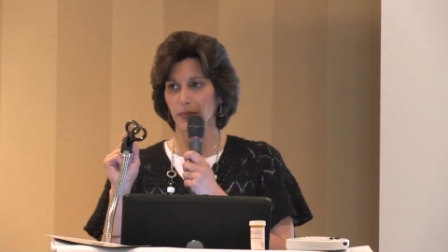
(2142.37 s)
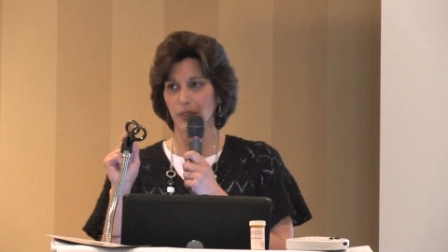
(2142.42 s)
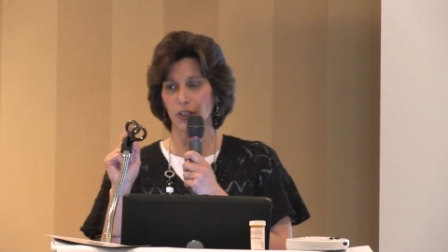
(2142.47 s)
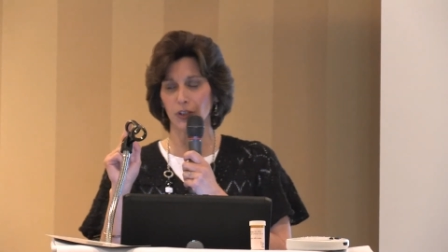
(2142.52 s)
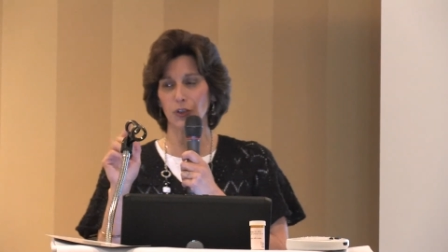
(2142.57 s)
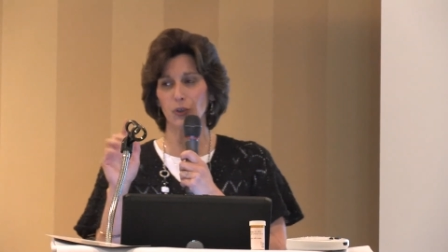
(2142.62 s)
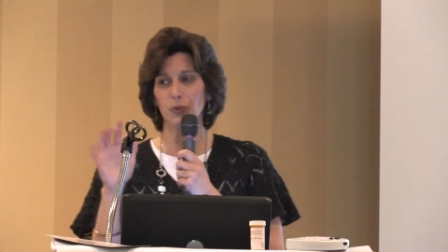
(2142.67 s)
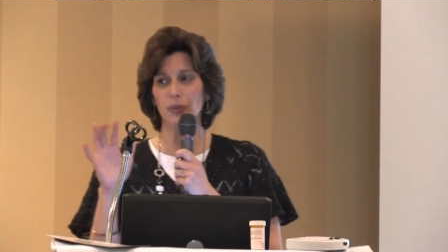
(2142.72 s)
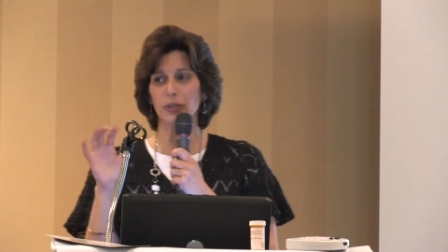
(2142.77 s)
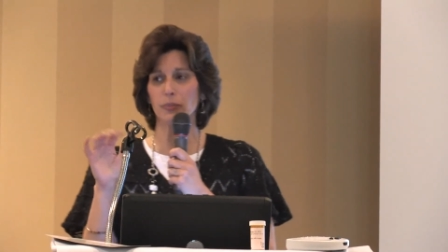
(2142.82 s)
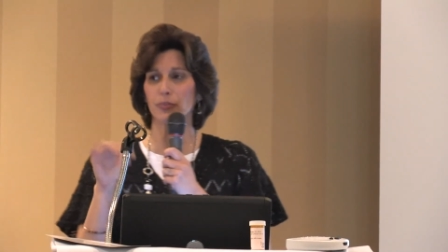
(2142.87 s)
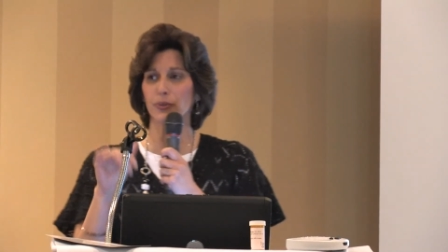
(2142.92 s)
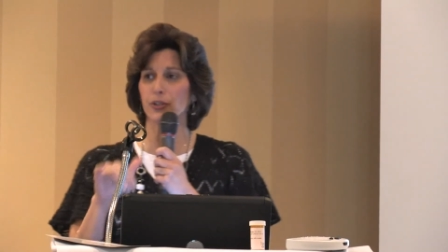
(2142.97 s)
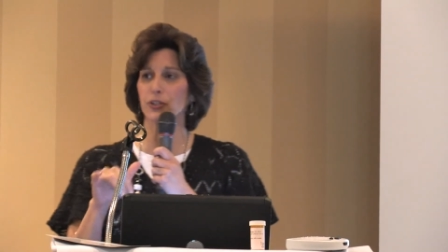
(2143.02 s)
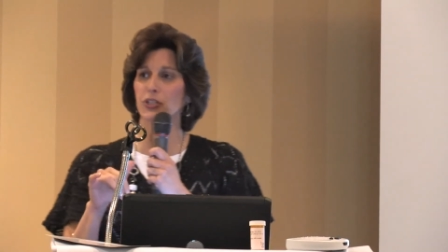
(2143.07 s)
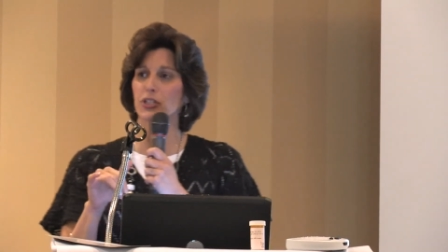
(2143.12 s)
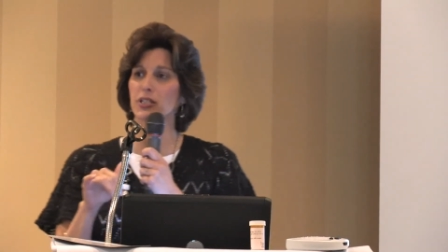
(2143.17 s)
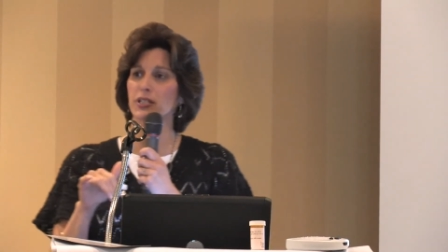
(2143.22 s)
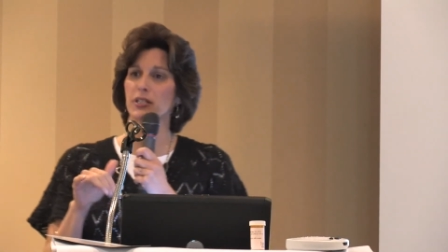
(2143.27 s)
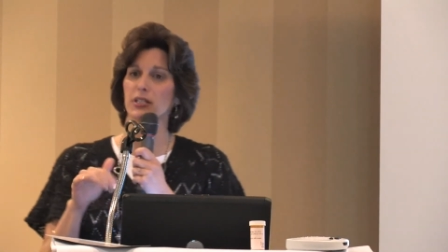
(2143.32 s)
you can
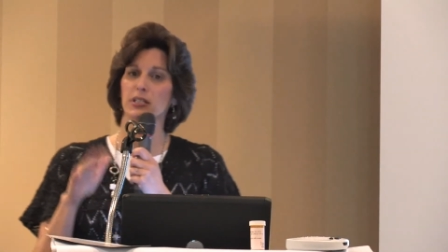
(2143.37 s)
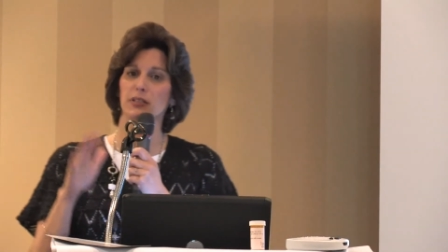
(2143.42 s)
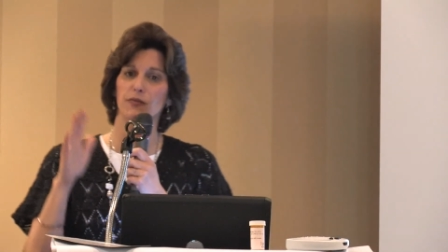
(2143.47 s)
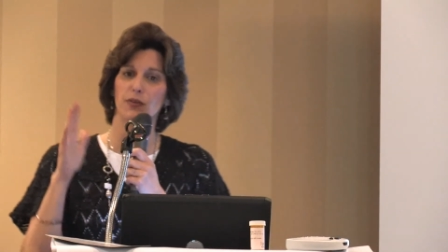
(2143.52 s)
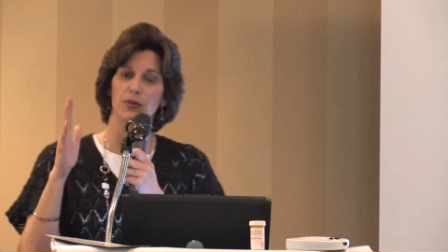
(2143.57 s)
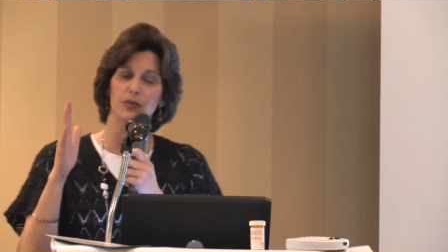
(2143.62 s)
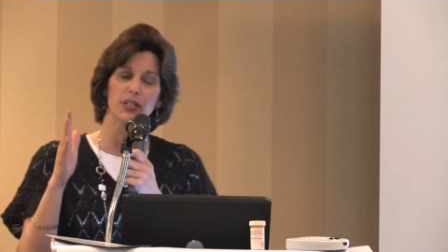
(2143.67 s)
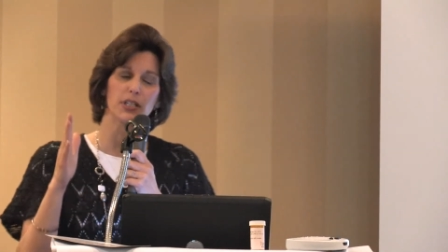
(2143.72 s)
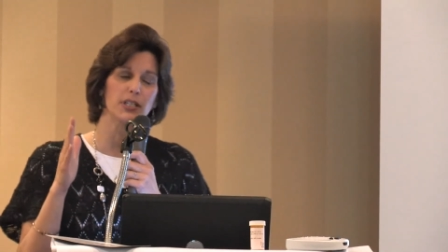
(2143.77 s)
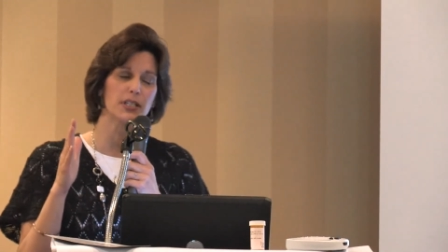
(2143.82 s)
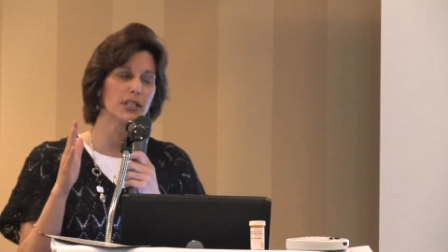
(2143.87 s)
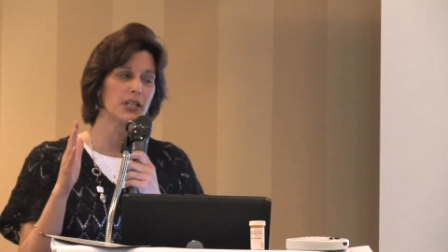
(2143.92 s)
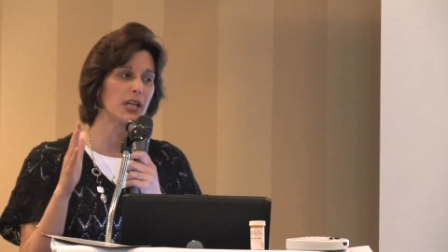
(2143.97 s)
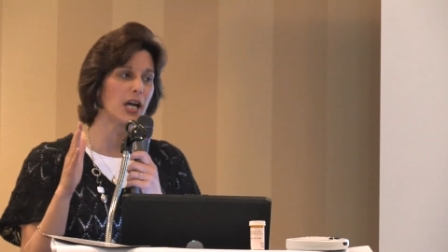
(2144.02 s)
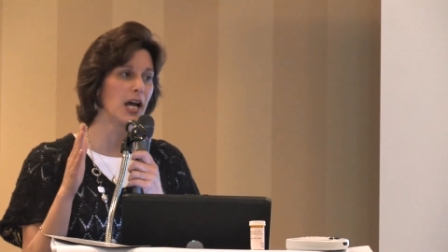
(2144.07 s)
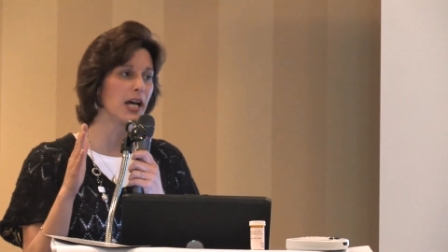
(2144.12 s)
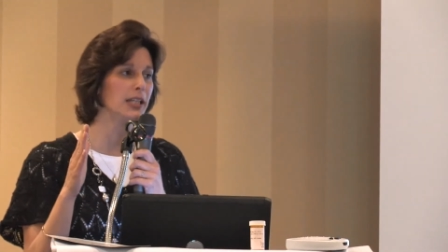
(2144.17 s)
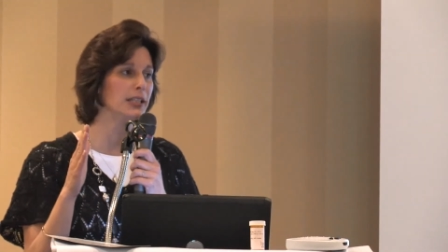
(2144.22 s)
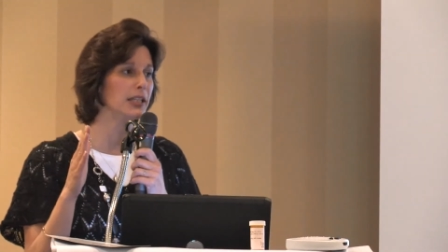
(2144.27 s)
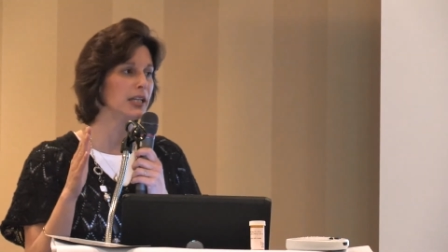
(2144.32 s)
purchase these phones, like I said,
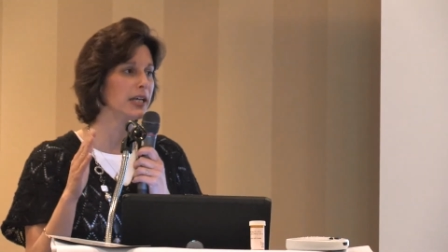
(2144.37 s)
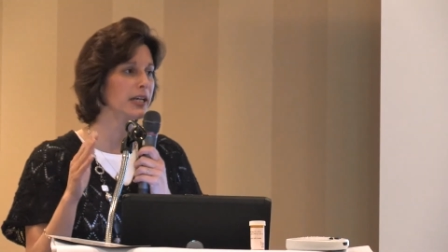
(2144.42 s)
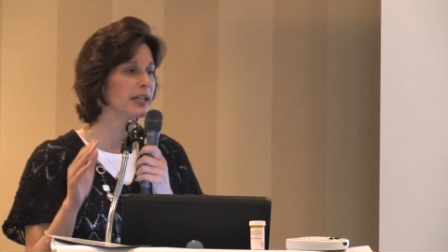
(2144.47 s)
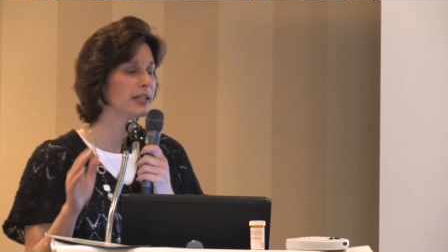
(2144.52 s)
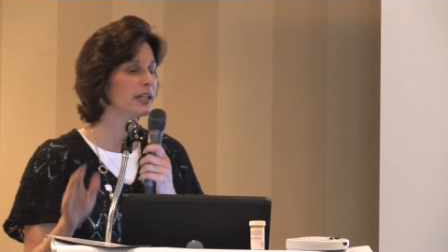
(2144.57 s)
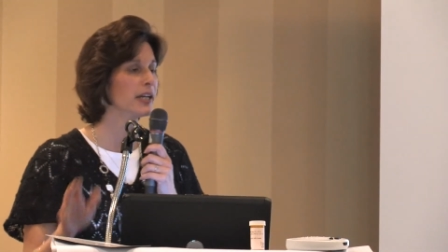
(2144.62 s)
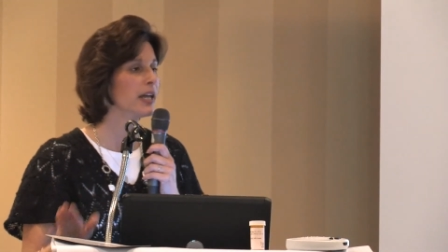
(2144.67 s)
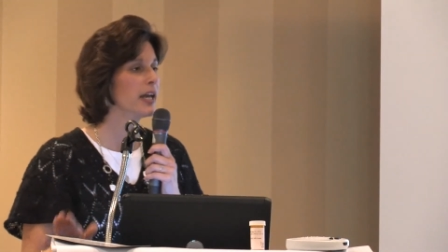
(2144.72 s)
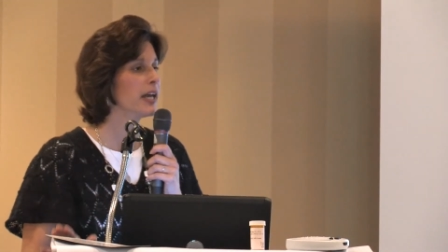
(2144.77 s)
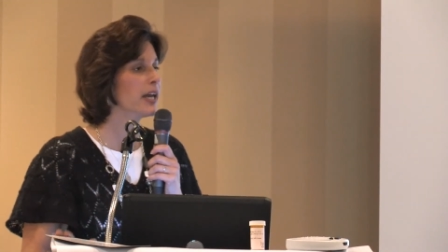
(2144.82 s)
online.